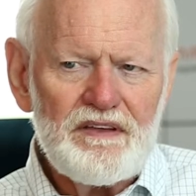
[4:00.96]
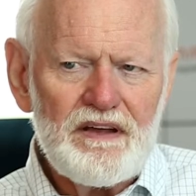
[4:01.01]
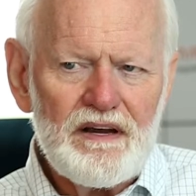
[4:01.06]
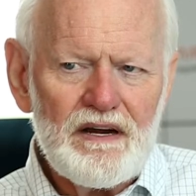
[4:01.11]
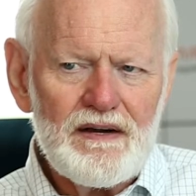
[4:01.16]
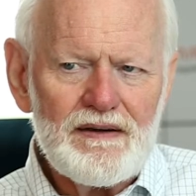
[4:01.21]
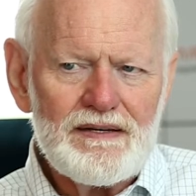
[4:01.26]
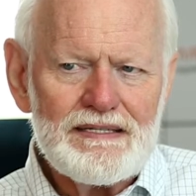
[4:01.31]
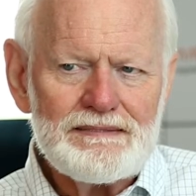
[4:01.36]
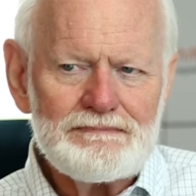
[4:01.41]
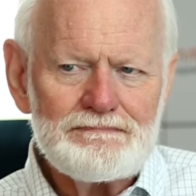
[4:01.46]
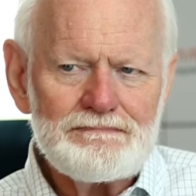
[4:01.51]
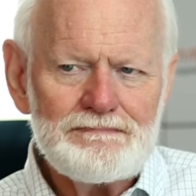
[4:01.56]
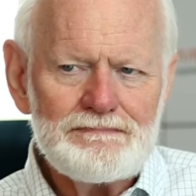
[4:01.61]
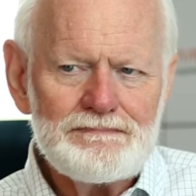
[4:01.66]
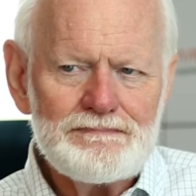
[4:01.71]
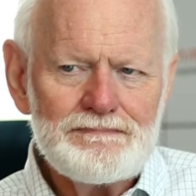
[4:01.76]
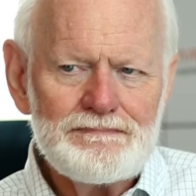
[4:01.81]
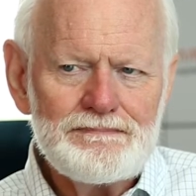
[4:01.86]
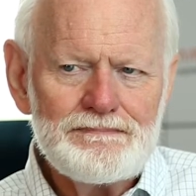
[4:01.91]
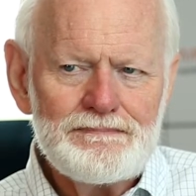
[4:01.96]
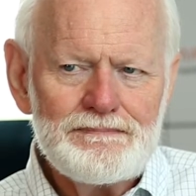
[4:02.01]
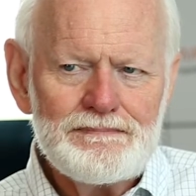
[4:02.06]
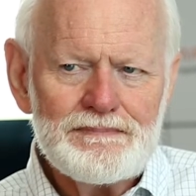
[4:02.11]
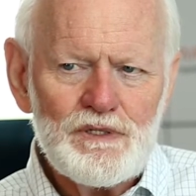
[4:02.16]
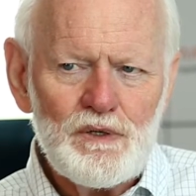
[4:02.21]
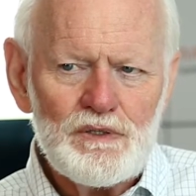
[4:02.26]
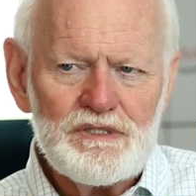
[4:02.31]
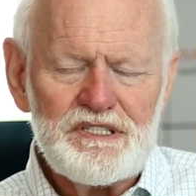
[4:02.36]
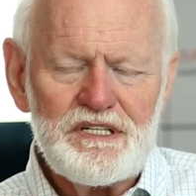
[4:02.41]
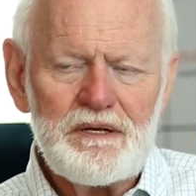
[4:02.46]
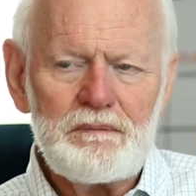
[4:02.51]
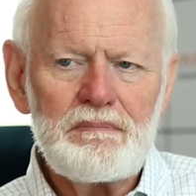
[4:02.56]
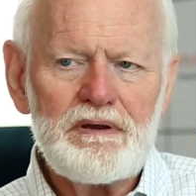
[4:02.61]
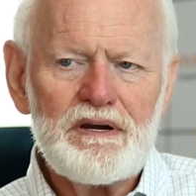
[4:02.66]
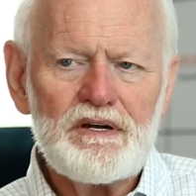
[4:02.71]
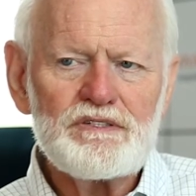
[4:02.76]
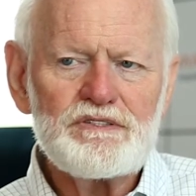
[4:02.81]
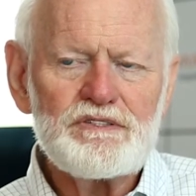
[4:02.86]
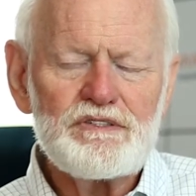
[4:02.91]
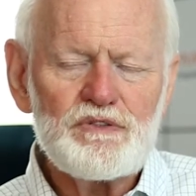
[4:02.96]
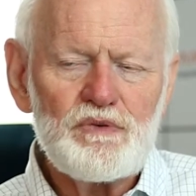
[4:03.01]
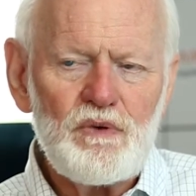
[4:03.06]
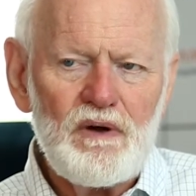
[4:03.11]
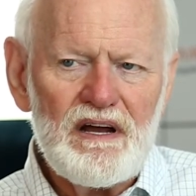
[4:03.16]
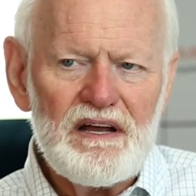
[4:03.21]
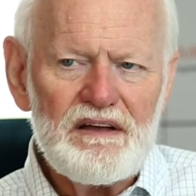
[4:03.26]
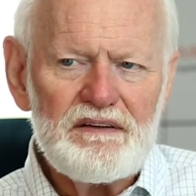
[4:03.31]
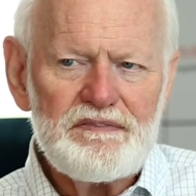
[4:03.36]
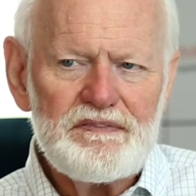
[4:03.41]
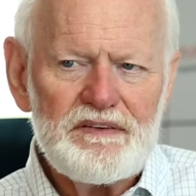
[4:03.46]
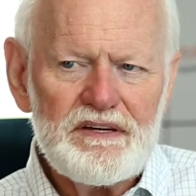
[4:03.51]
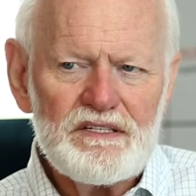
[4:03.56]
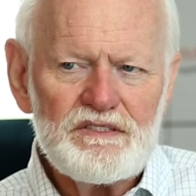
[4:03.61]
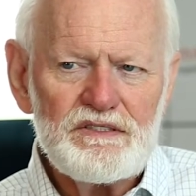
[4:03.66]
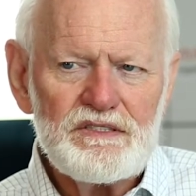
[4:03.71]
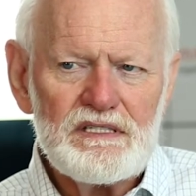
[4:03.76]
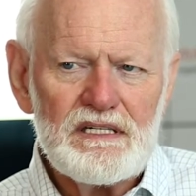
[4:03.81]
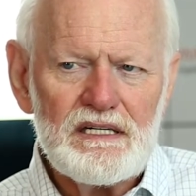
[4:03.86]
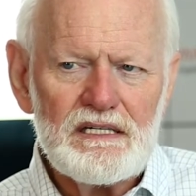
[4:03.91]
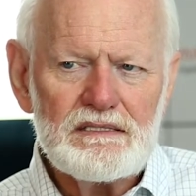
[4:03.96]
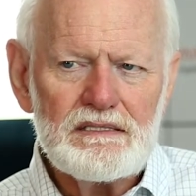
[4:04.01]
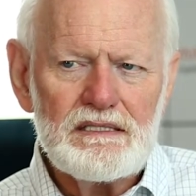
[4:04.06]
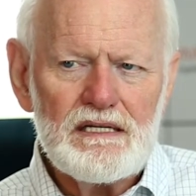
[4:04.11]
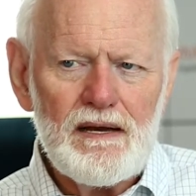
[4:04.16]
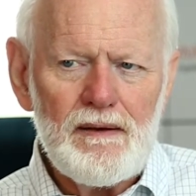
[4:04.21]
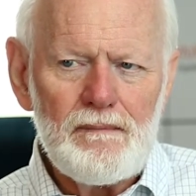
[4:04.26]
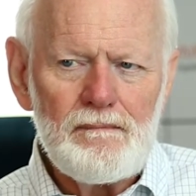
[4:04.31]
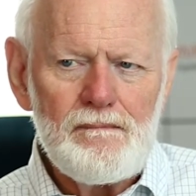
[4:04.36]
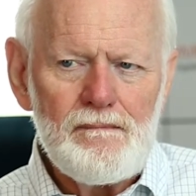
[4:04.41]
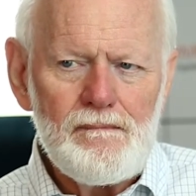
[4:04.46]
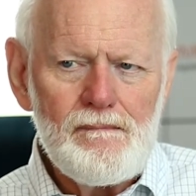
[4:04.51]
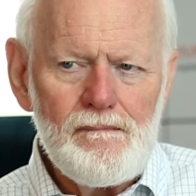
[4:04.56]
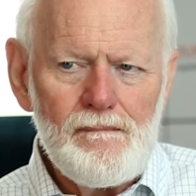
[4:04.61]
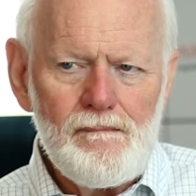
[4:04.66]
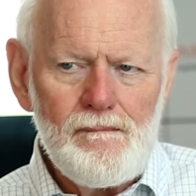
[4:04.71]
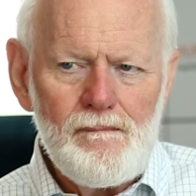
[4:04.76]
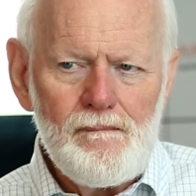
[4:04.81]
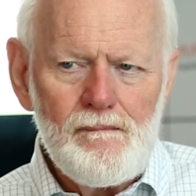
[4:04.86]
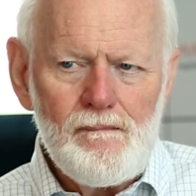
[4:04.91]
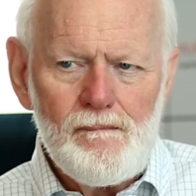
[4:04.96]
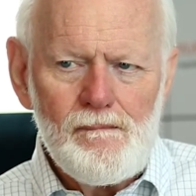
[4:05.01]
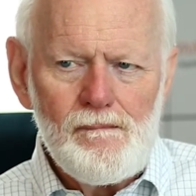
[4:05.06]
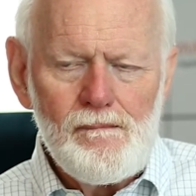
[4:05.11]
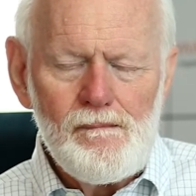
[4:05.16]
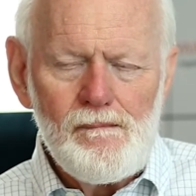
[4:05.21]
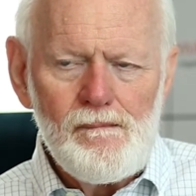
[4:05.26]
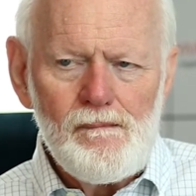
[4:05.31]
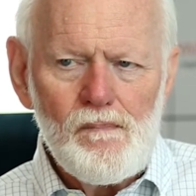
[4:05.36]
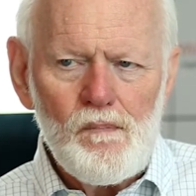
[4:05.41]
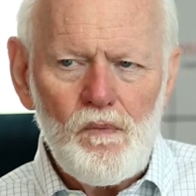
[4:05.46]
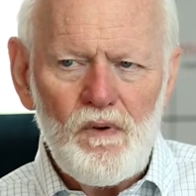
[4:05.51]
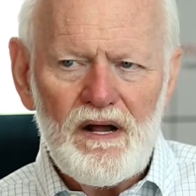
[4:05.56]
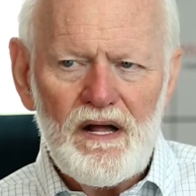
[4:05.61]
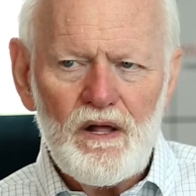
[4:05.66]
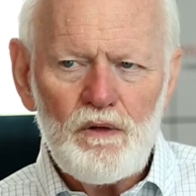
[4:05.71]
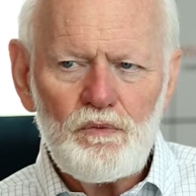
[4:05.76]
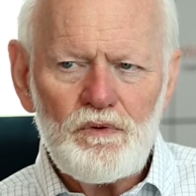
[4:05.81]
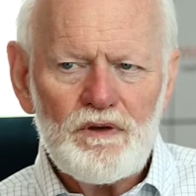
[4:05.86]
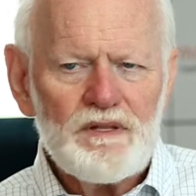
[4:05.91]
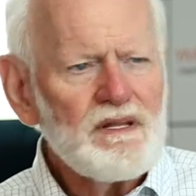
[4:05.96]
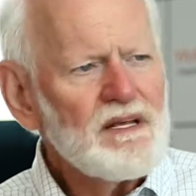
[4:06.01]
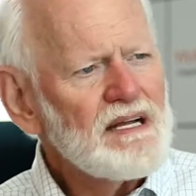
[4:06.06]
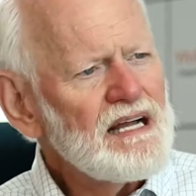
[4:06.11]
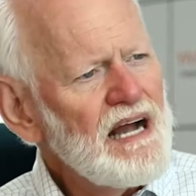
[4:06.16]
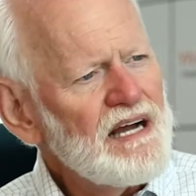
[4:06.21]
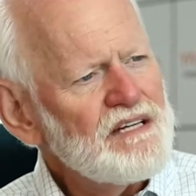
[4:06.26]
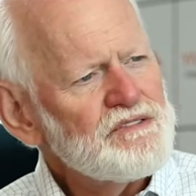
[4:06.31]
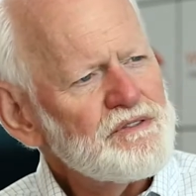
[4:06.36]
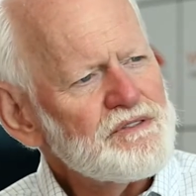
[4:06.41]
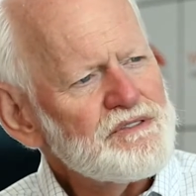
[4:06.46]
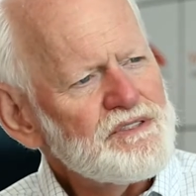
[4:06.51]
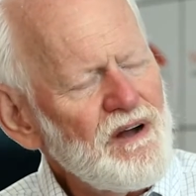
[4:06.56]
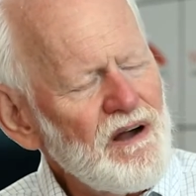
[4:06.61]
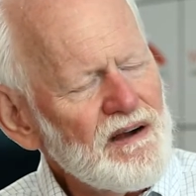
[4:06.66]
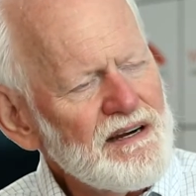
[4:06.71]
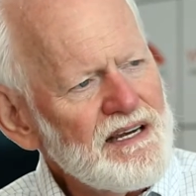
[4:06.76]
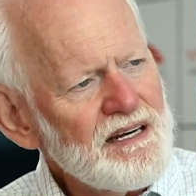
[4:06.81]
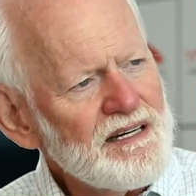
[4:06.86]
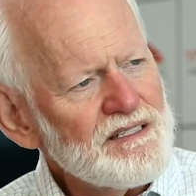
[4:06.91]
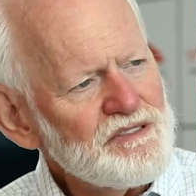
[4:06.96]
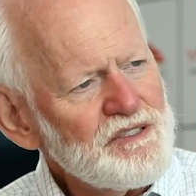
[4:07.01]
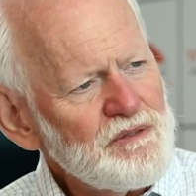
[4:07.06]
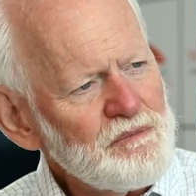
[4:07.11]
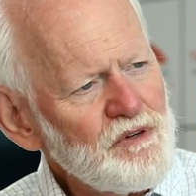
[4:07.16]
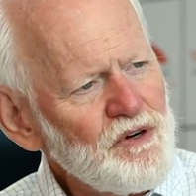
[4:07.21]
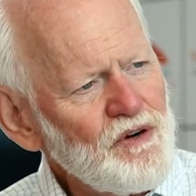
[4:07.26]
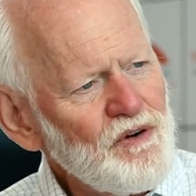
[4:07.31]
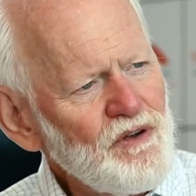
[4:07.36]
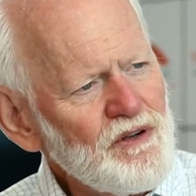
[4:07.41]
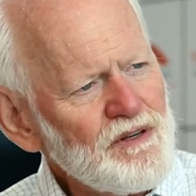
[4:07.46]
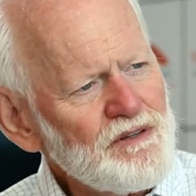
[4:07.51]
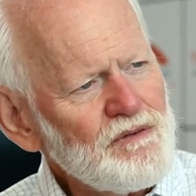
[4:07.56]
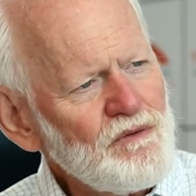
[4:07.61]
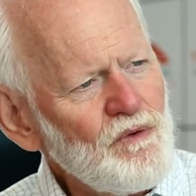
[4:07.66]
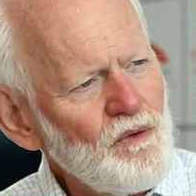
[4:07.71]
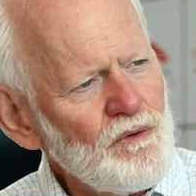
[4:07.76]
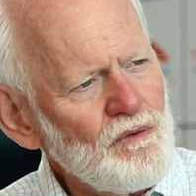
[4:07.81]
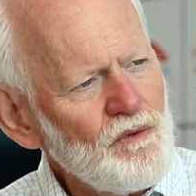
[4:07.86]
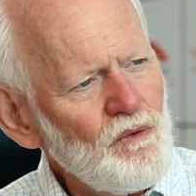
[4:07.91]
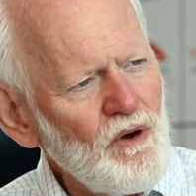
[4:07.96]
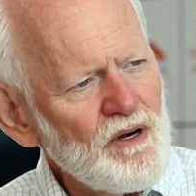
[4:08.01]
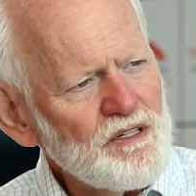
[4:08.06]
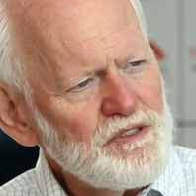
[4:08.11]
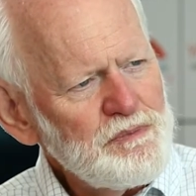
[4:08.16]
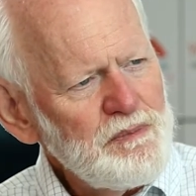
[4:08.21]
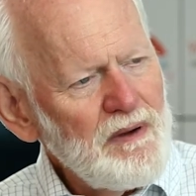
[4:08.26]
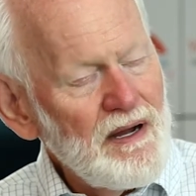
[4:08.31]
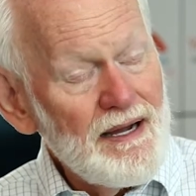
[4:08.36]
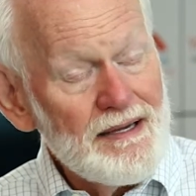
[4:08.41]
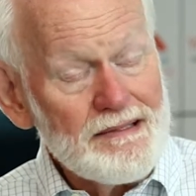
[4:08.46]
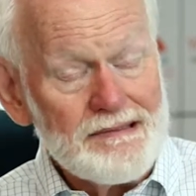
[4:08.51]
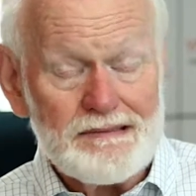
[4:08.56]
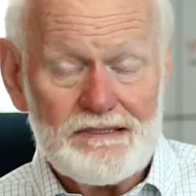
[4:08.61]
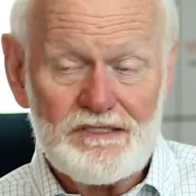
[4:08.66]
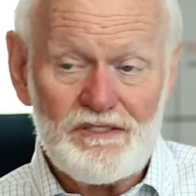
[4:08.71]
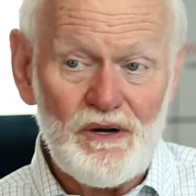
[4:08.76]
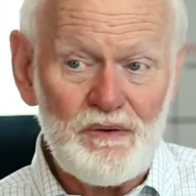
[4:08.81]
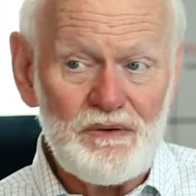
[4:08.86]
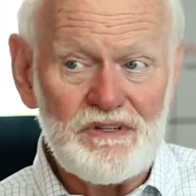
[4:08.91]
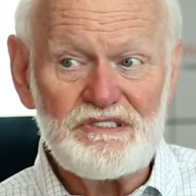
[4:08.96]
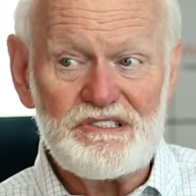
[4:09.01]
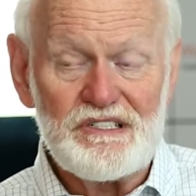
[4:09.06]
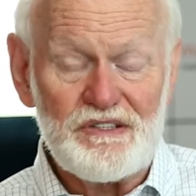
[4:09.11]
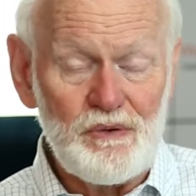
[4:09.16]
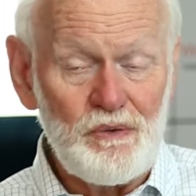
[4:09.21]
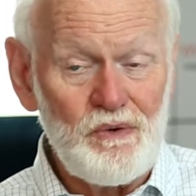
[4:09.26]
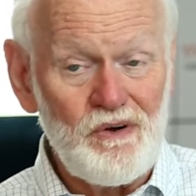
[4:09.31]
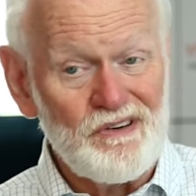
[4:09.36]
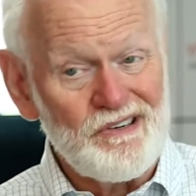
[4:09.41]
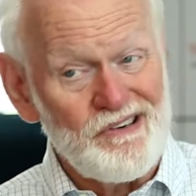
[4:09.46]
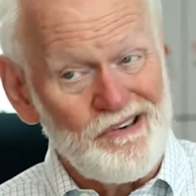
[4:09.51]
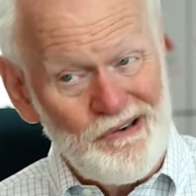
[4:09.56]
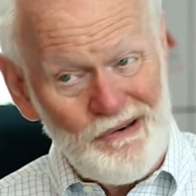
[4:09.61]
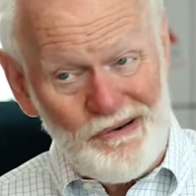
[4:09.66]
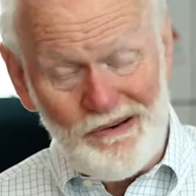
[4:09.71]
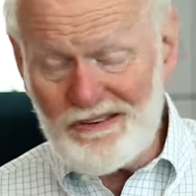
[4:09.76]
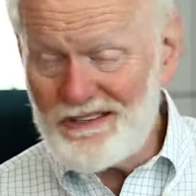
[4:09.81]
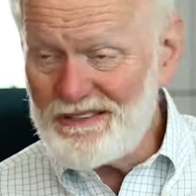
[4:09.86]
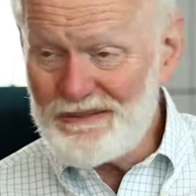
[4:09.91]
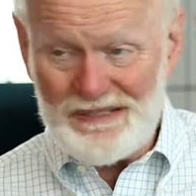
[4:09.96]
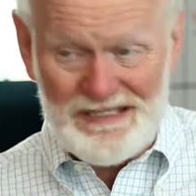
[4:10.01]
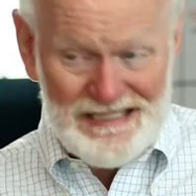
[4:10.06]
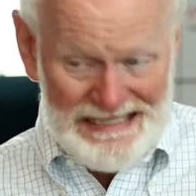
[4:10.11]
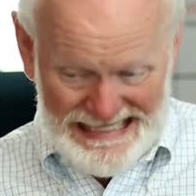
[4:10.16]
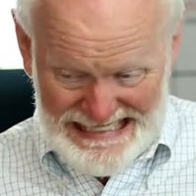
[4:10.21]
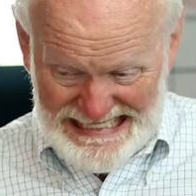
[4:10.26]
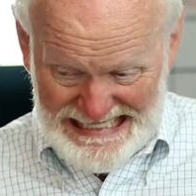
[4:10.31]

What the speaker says: there, and of course he embarrassed his wife, and he said, well, when the guys are talking and some girl walks by, he said the word girl, which